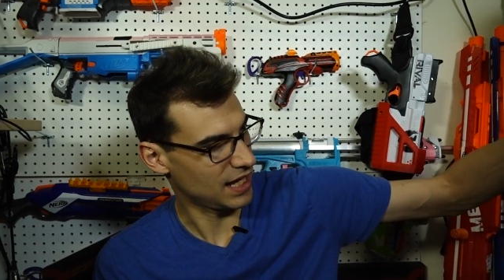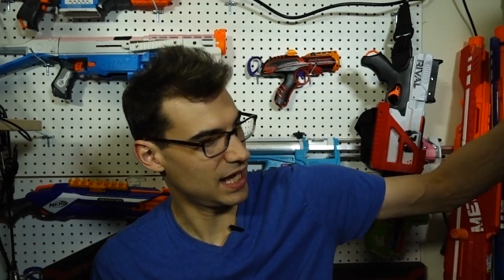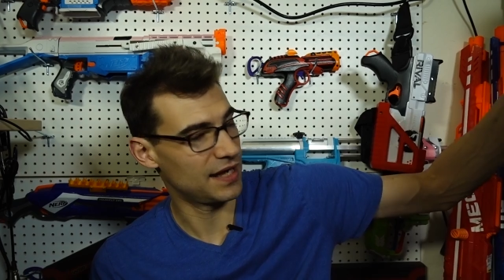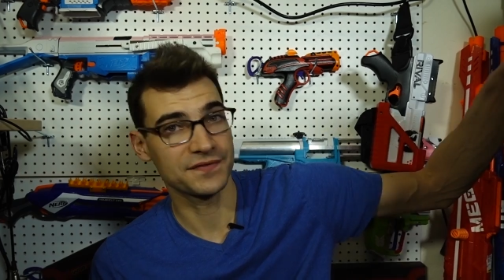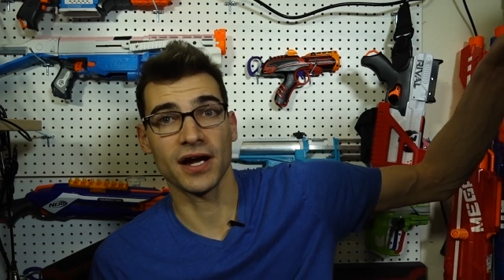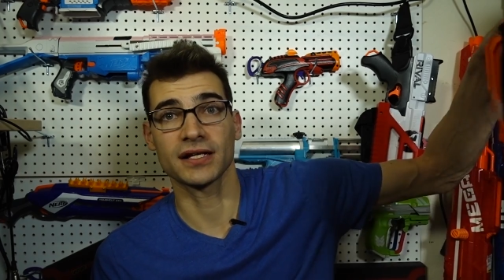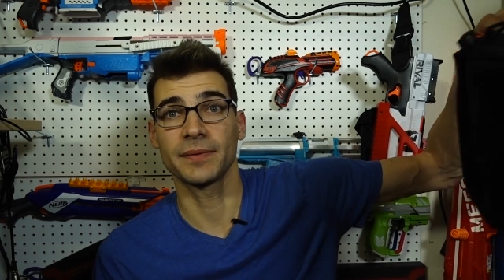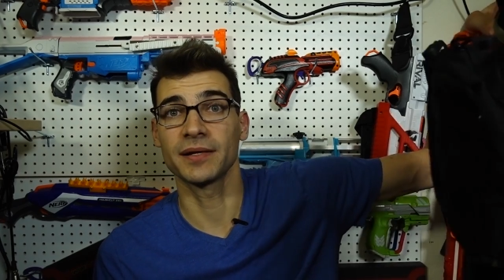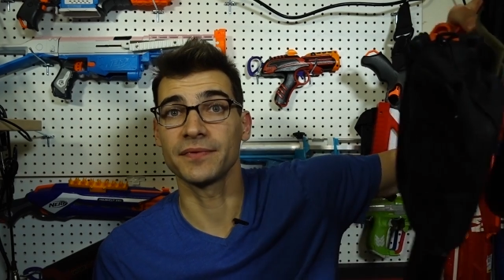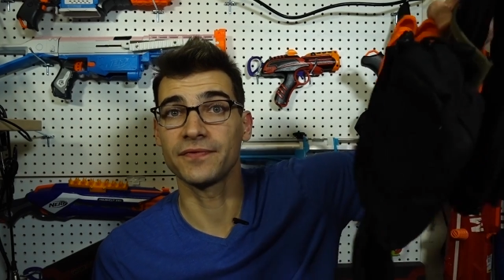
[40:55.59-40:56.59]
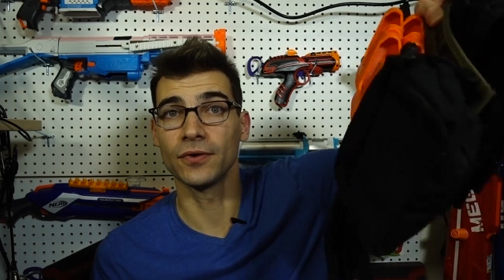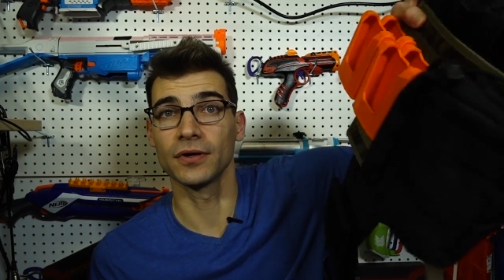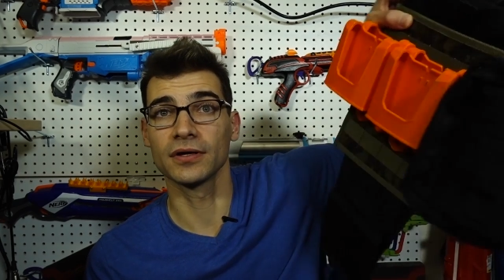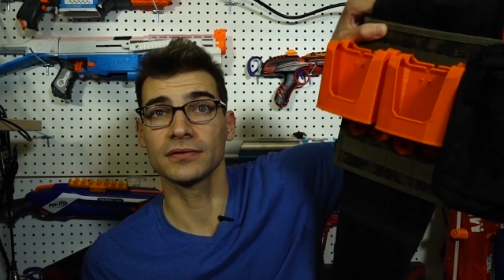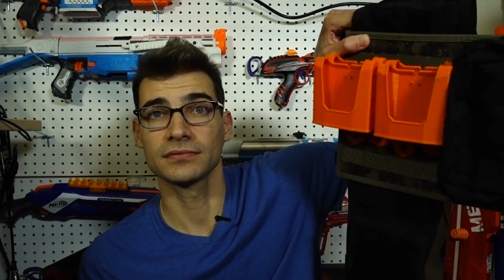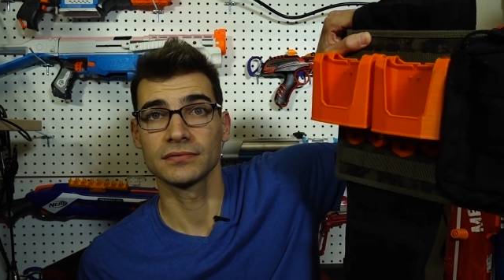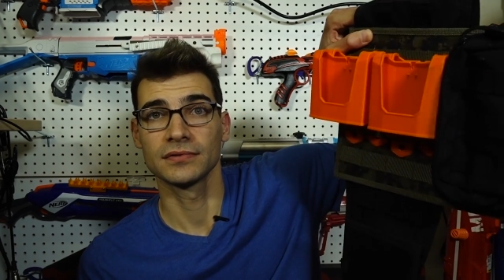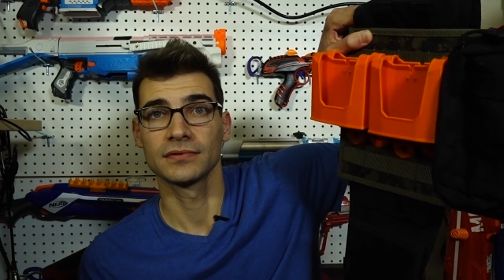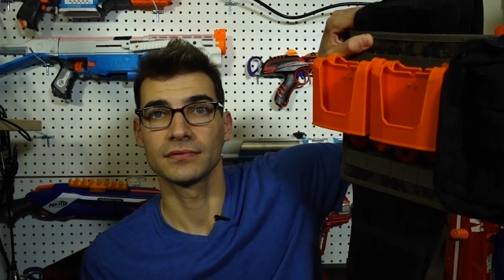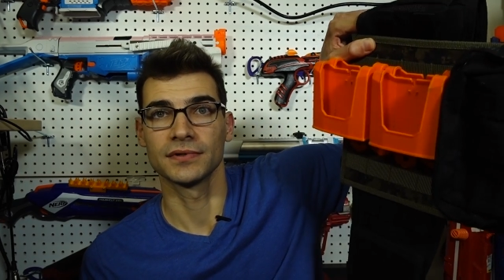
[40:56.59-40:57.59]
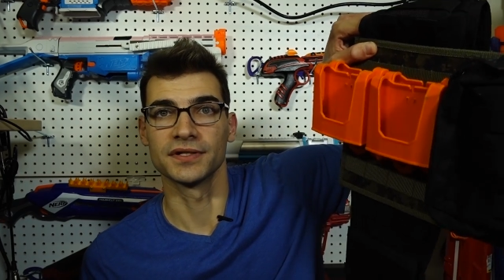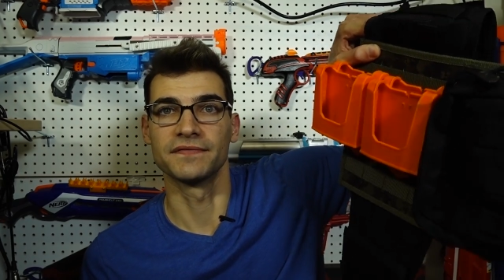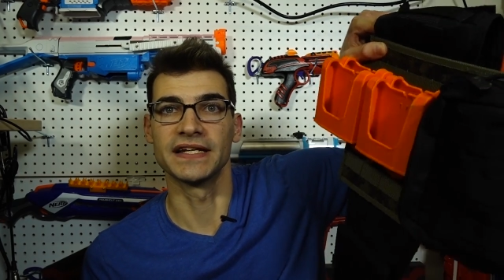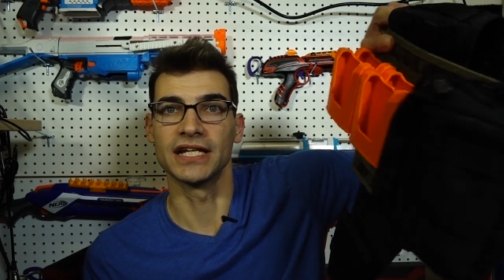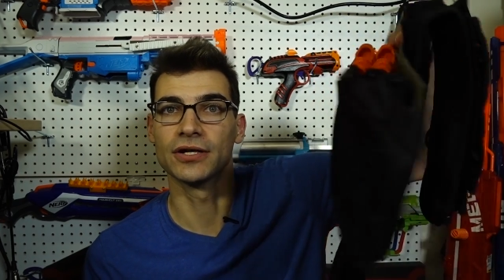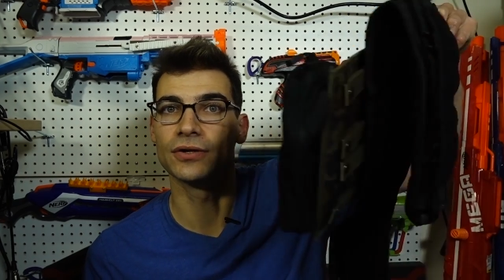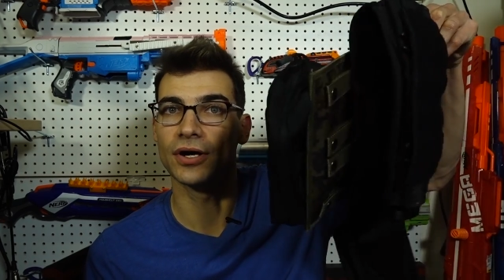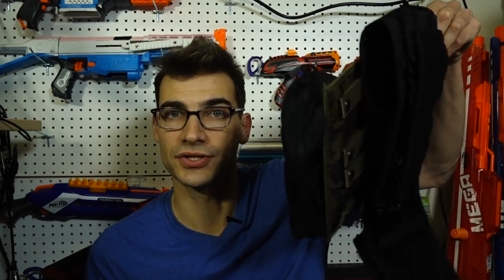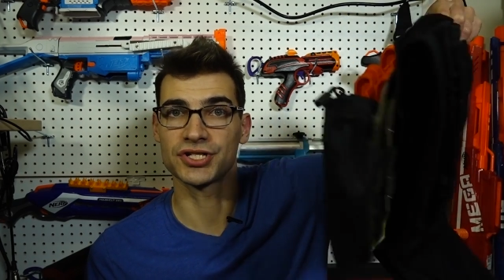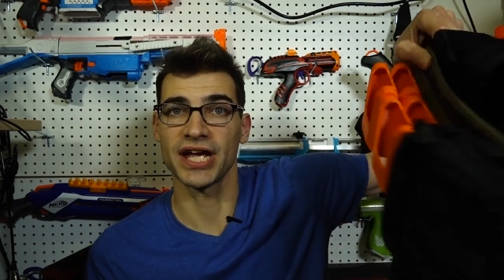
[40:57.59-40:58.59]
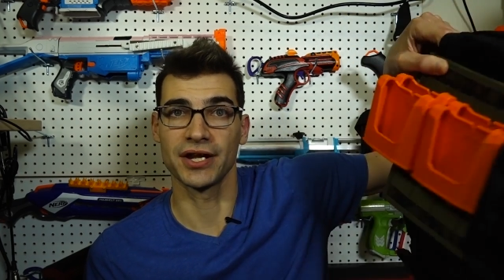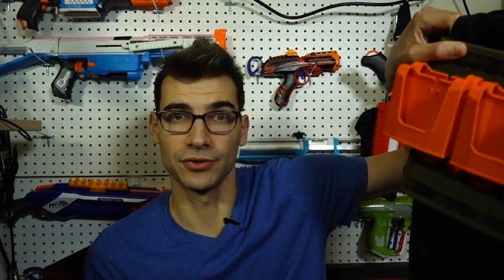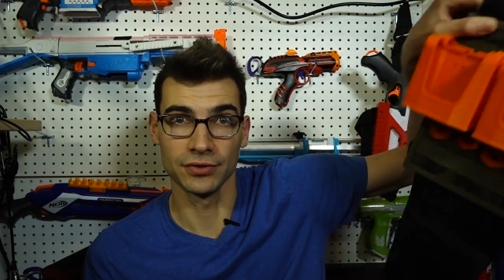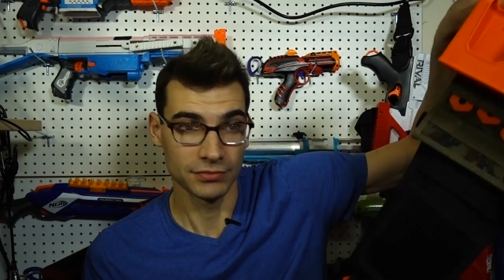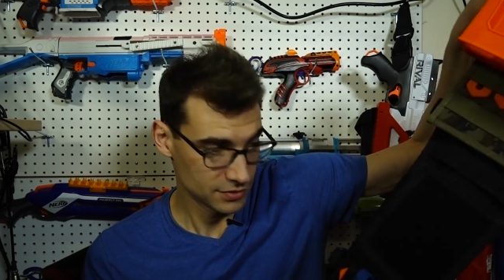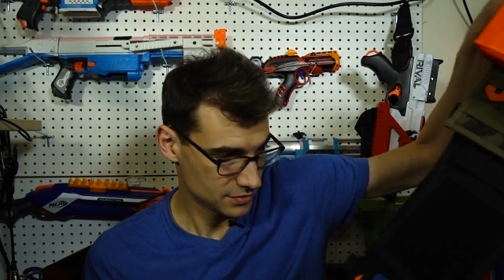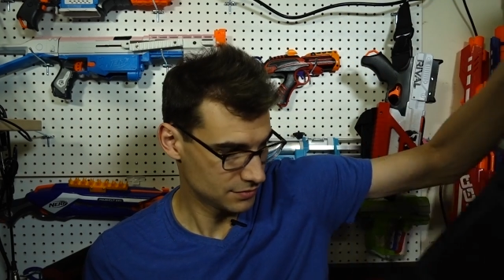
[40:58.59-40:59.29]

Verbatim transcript: I've talked about it before. There's a video on the channel.